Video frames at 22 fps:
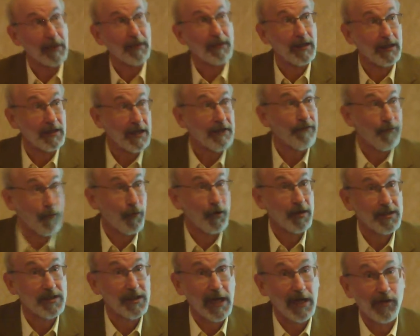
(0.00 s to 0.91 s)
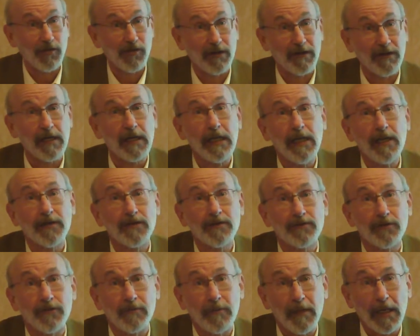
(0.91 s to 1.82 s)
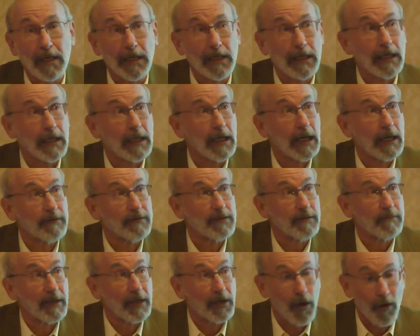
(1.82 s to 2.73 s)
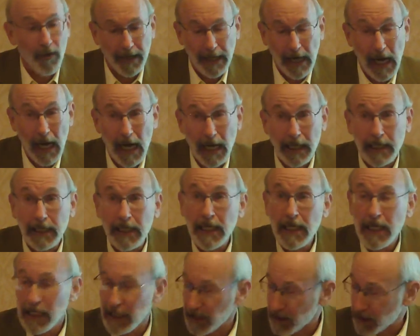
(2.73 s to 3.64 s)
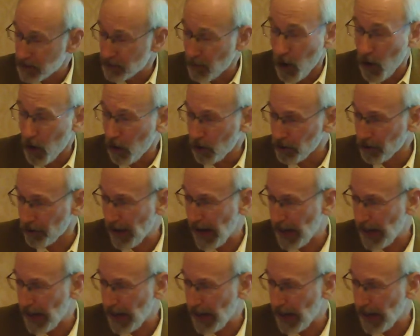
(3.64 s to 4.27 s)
the deforestation to be going on in smallholder